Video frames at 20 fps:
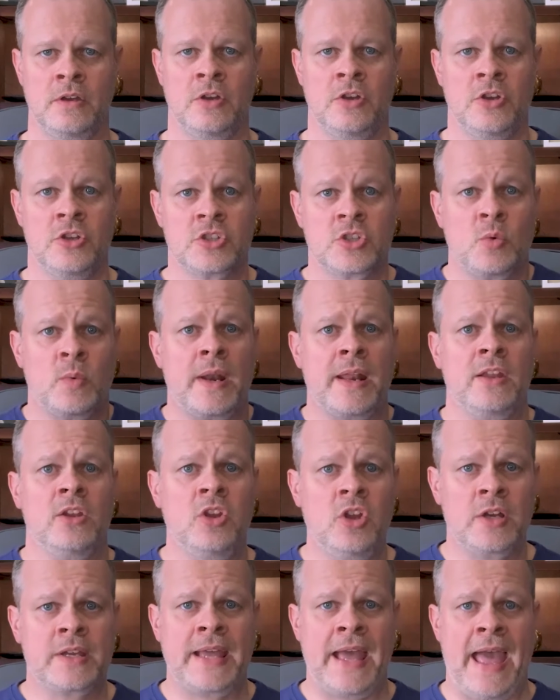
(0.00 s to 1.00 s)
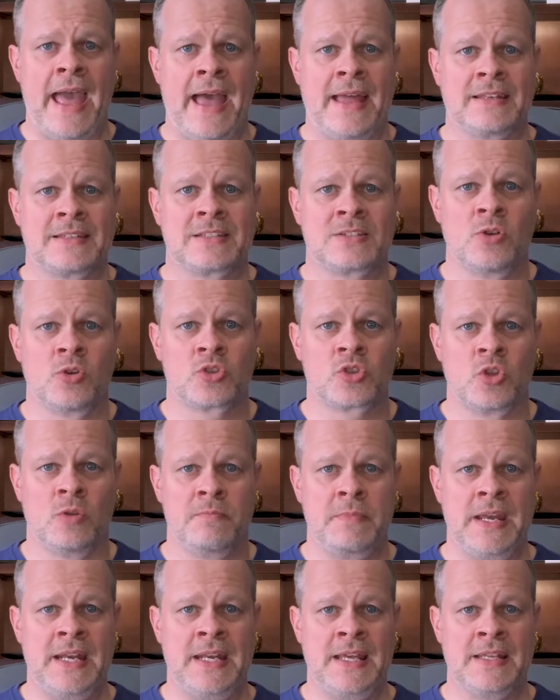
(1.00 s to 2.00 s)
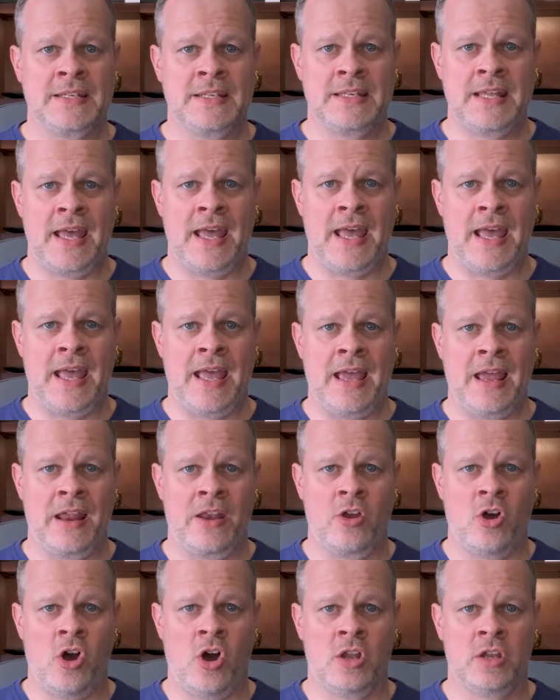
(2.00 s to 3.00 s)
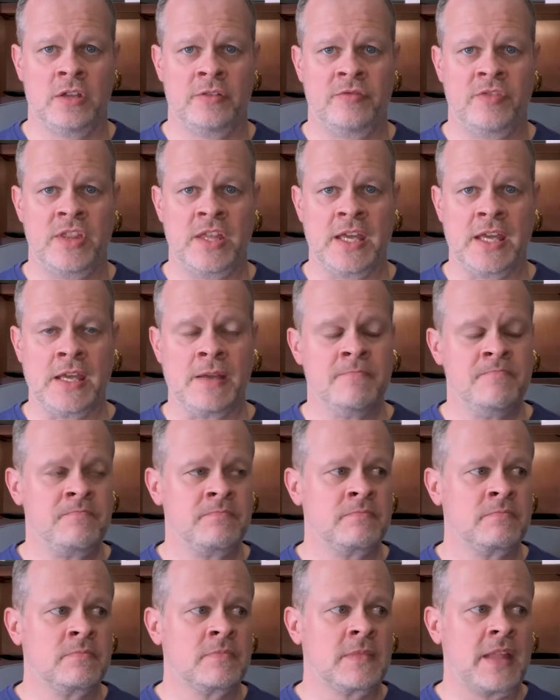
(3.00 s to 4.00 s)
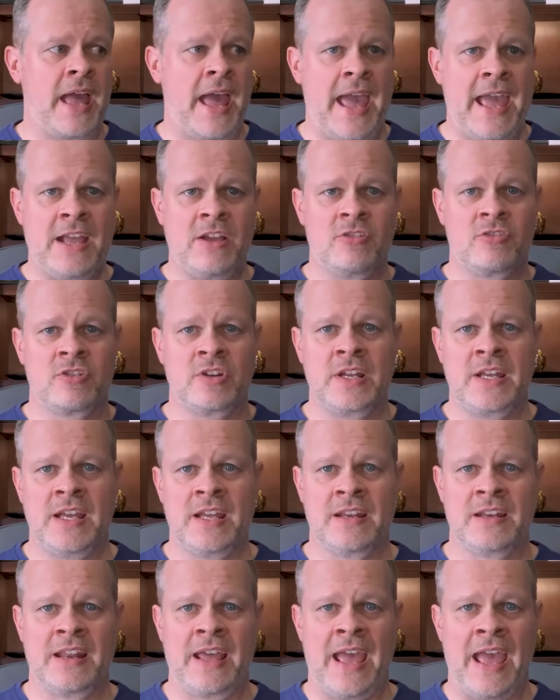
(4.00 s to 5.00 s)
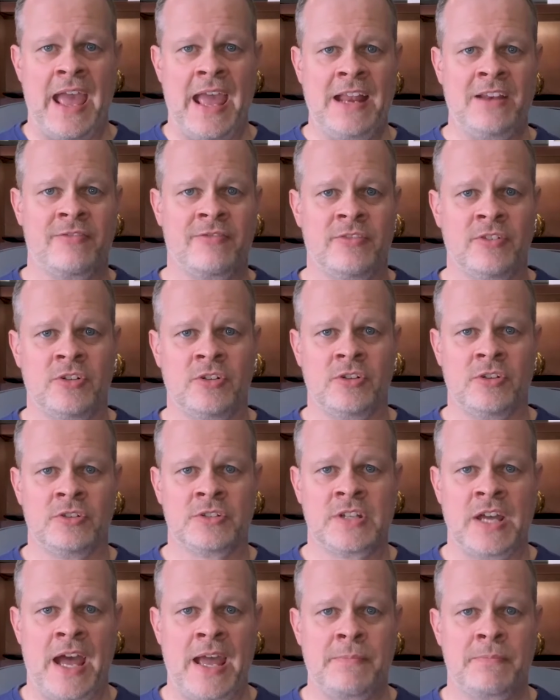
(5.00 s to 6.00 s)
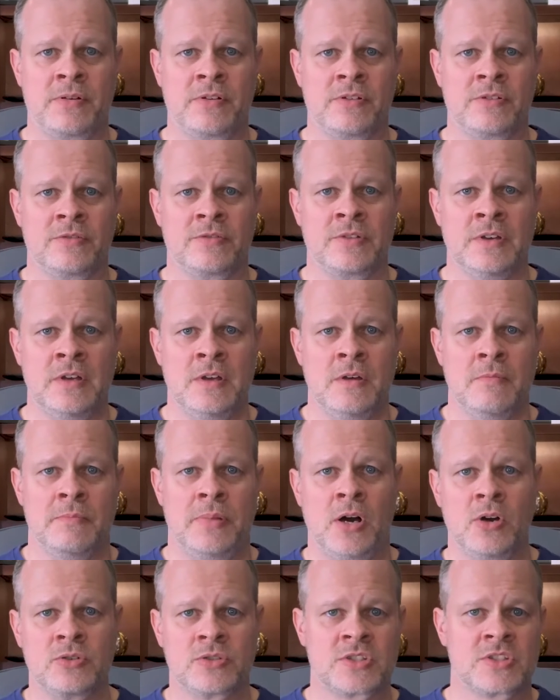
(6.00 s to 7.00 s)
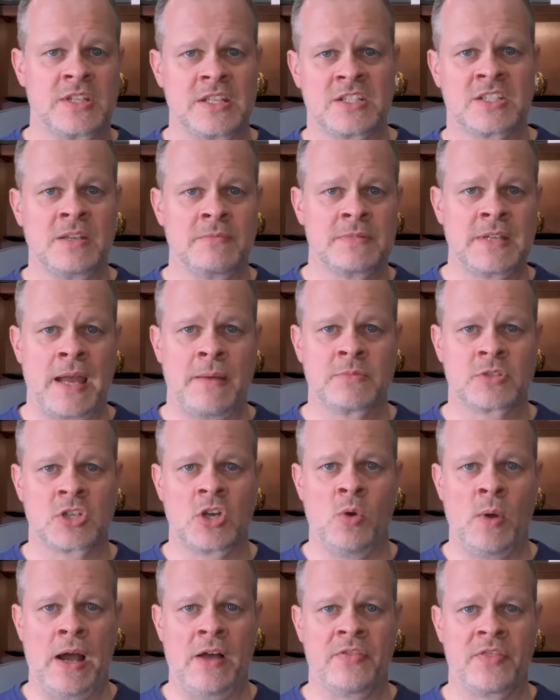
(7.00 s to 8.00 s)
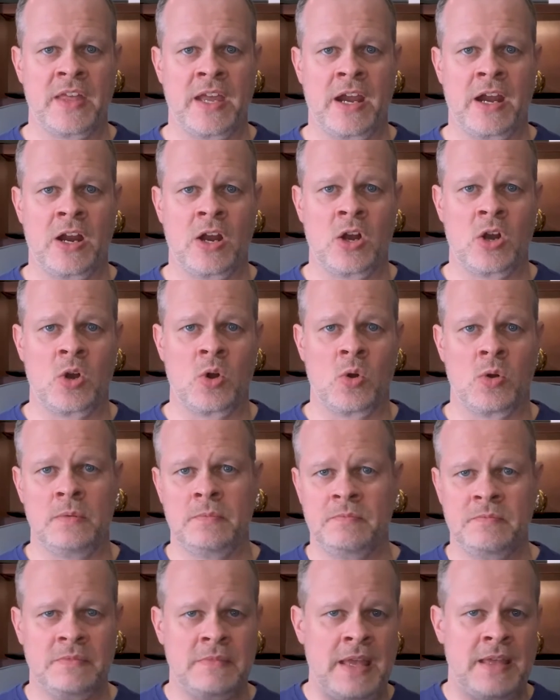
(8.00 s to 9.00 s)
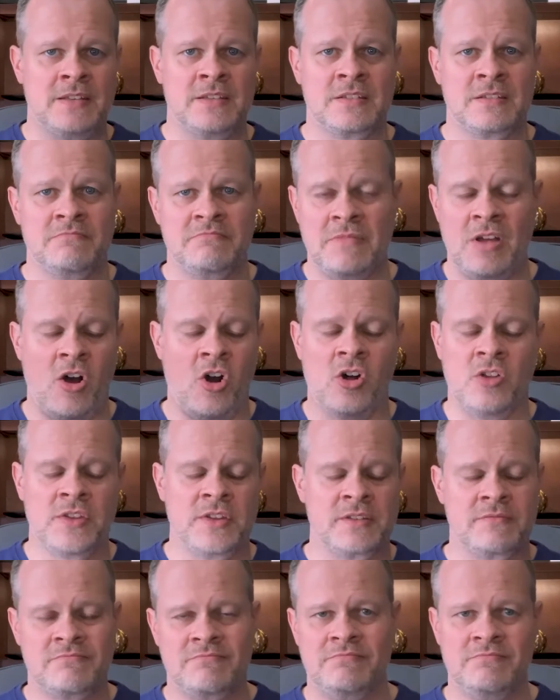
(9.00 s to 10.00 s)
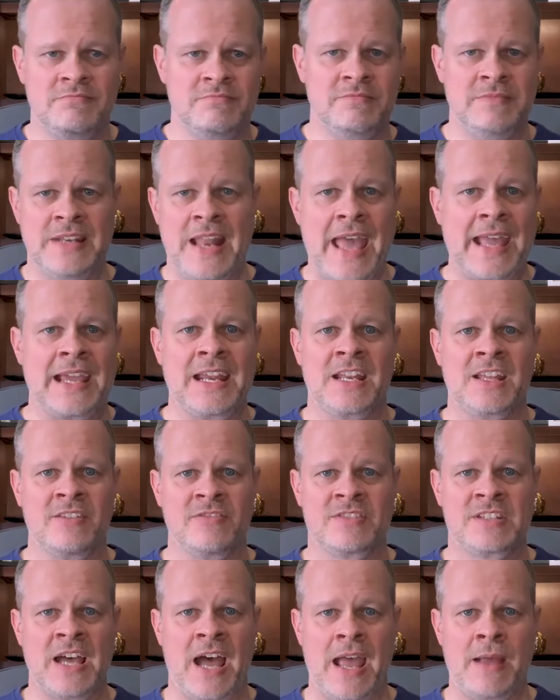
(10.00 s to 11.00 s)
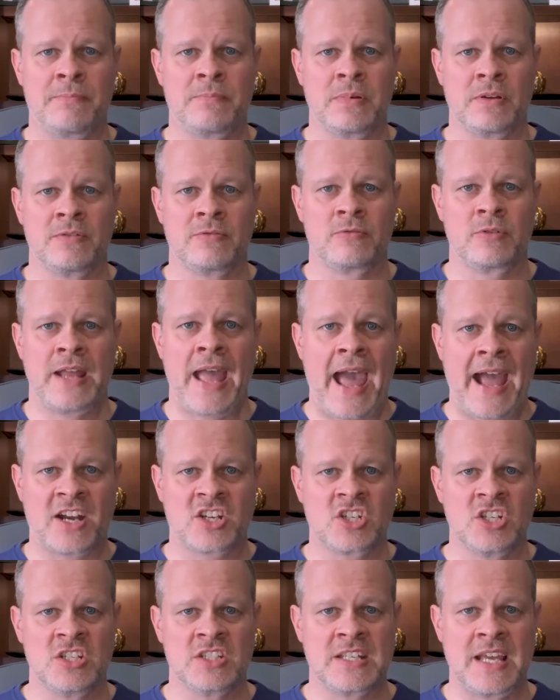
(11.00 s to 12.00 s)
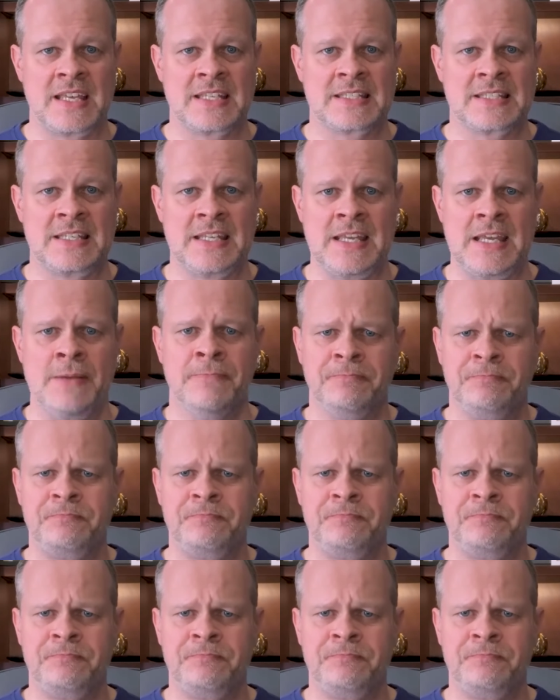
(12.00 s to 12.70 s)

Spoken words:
So when I look at social media today and all of the angry and hateful type of posts that sometimes go out there and all the negative type of reactions I see,